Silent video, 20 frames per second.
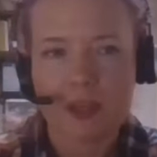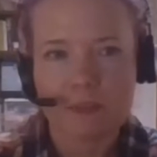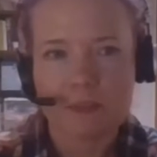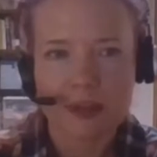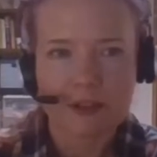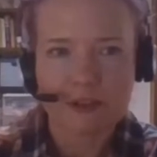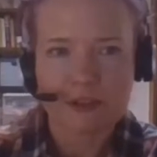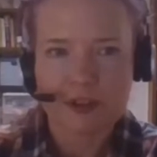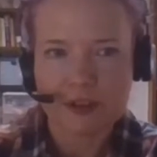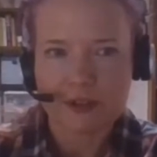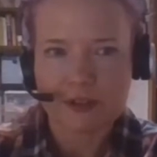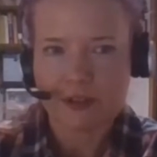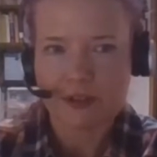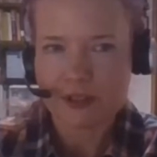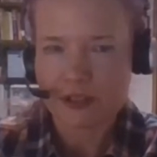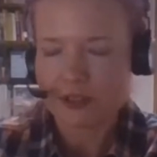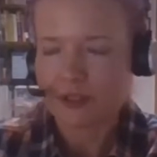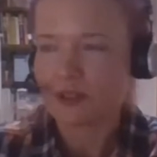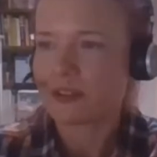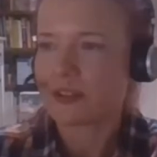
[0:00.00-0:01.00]
black trouser
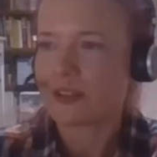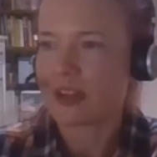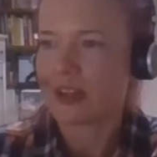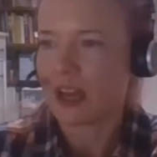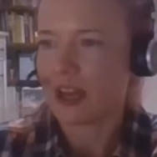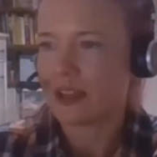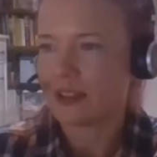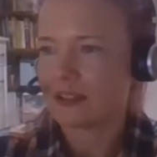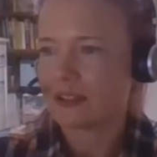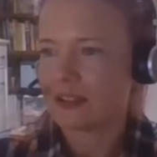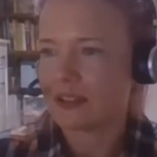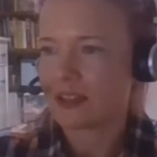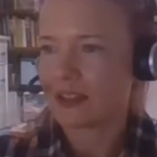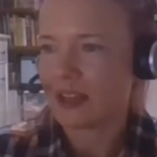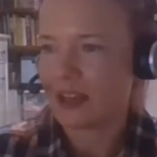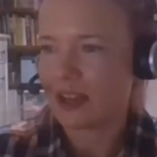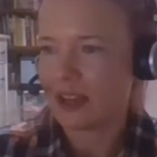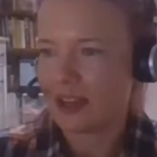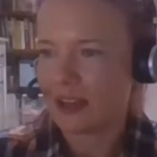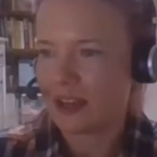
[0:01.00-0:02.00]
suits and
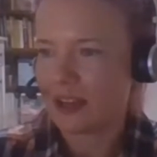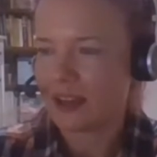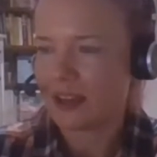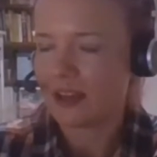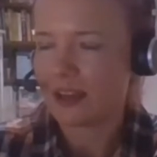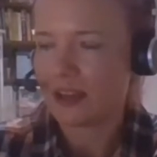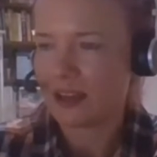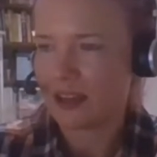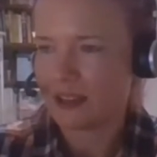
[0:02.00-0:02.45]
uh,